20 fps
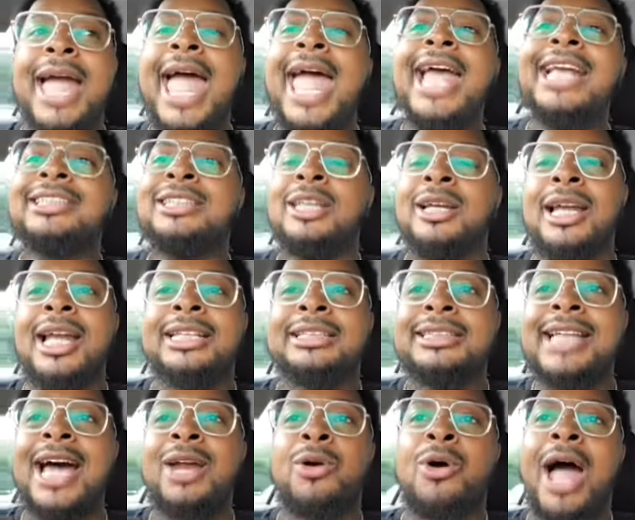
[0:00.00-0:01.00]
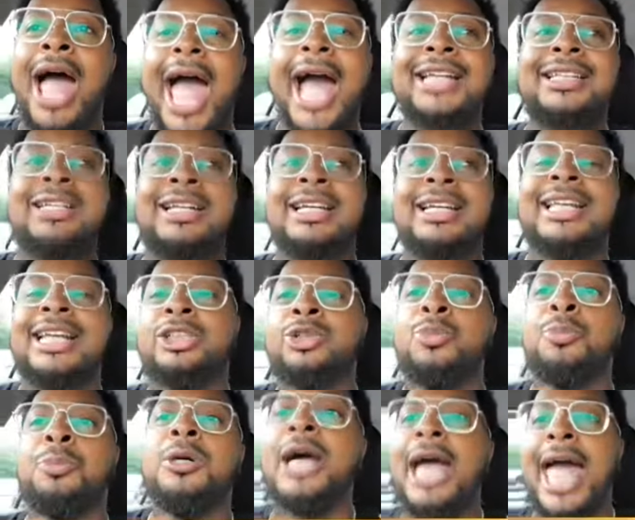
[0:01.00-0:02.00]
it's not on accident that you
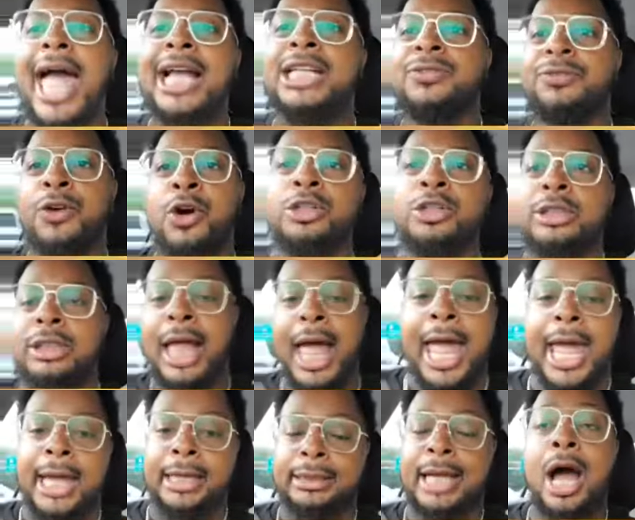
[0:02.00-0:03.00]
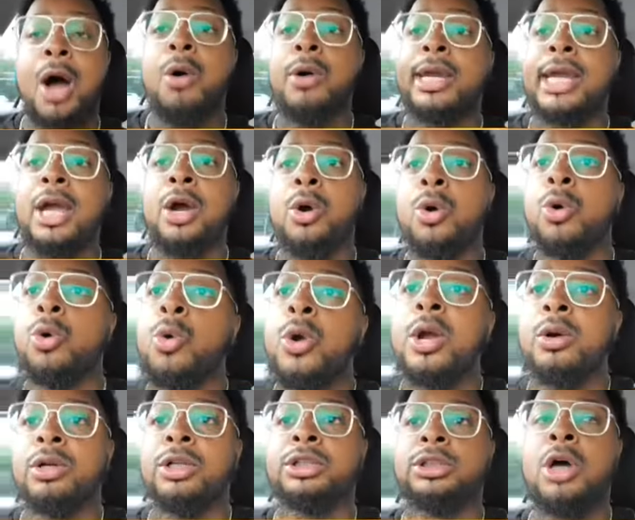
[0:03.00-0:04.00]
put X verse last. I don't care who he
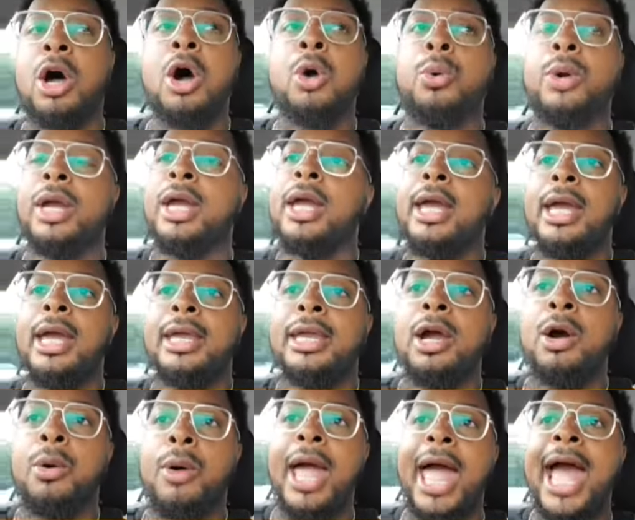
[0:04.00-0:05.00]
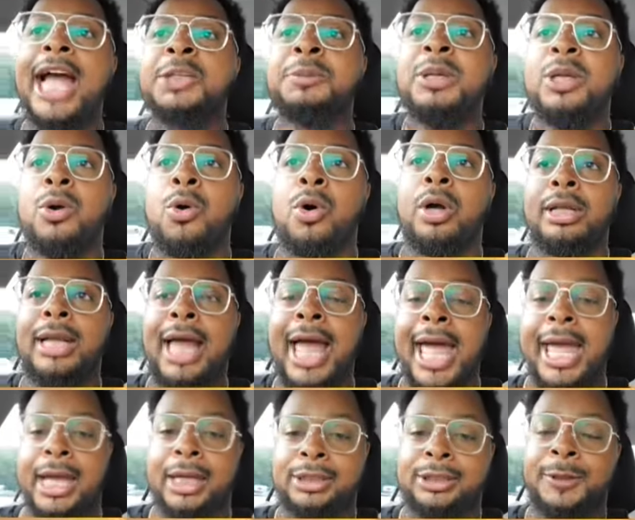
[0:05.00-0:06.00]
on the song with, yo, X be going
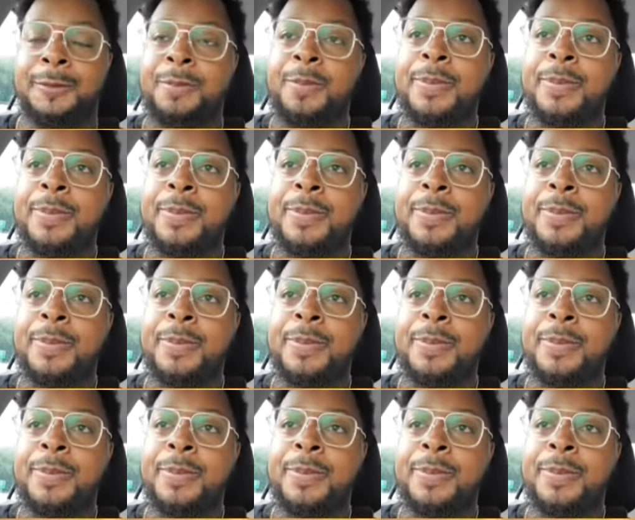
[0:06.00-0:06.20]
last.